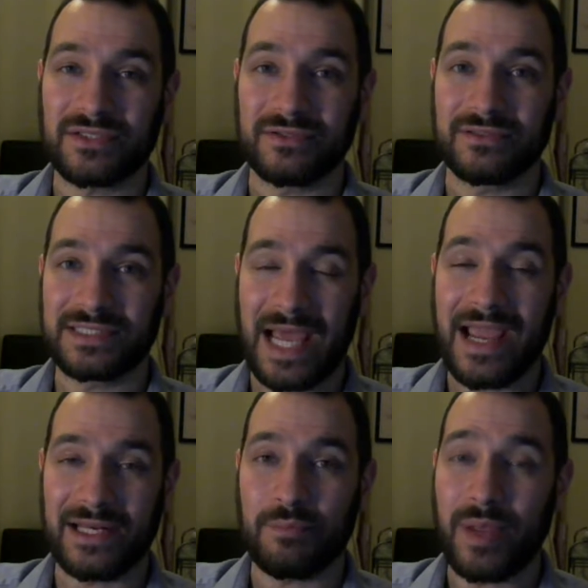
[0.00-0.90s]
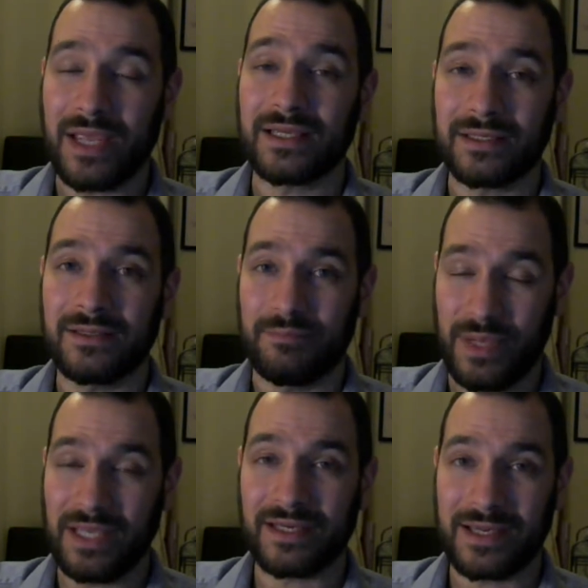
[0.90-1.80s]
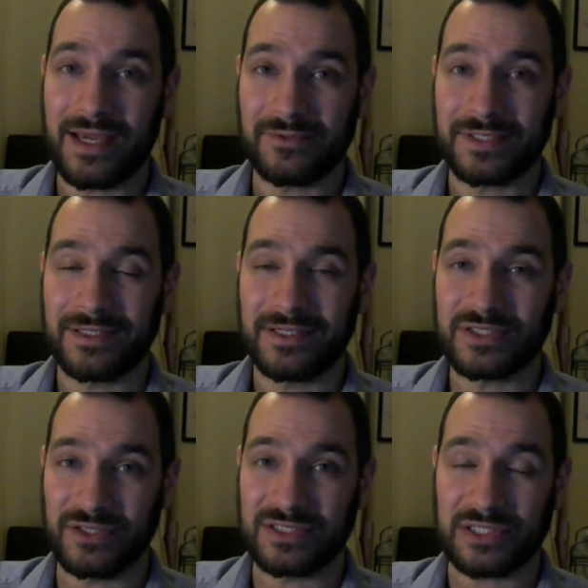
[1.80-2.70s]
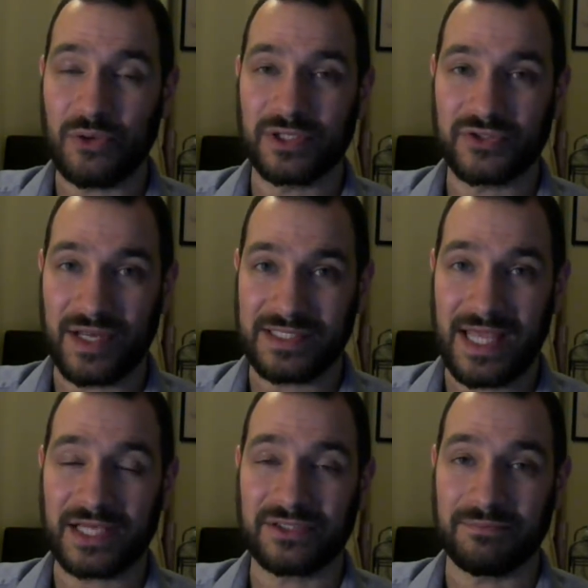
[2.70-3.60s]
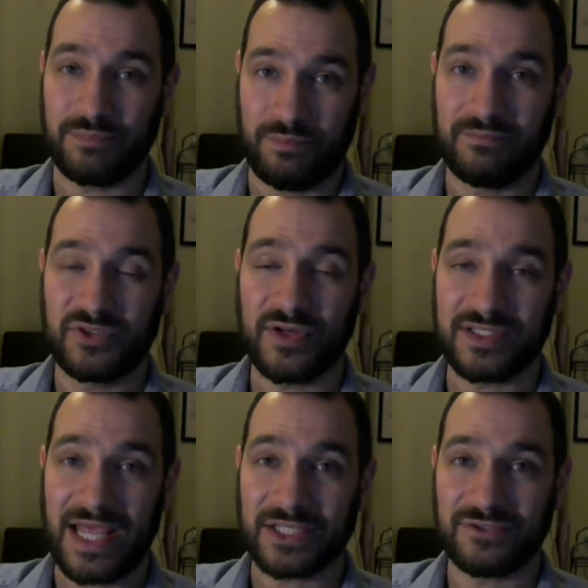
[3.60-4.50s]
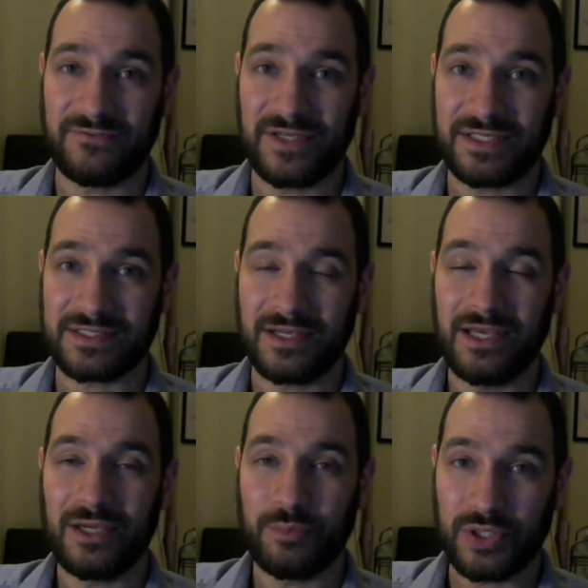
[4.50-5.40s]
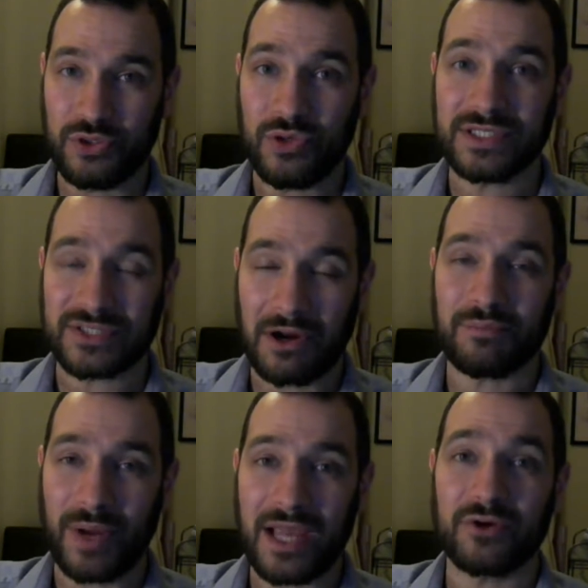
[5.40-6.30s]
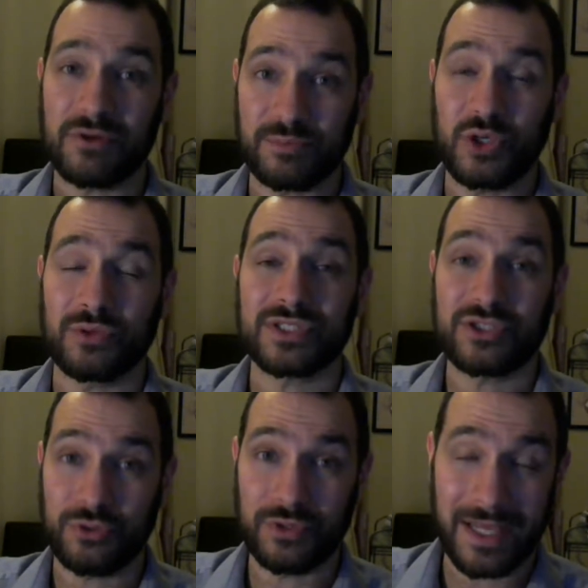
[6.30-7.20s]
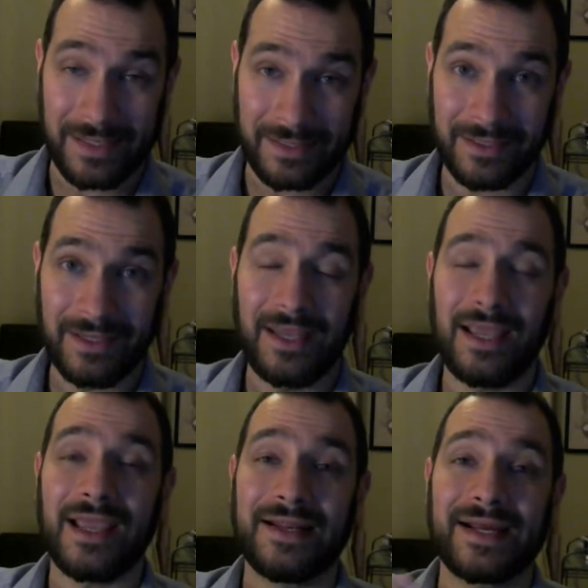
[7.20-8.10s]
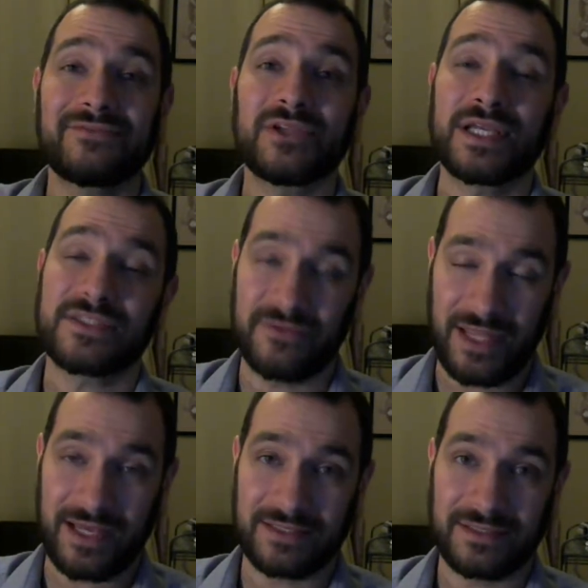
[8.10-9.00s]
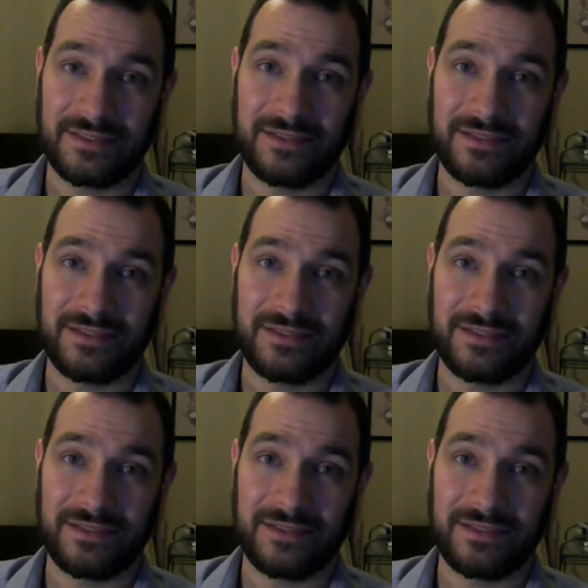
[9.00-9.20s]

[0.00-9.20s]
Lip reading: to tie in a bank account because it's lower transaction fees, but you can start buying cryptos today, and I have links for that.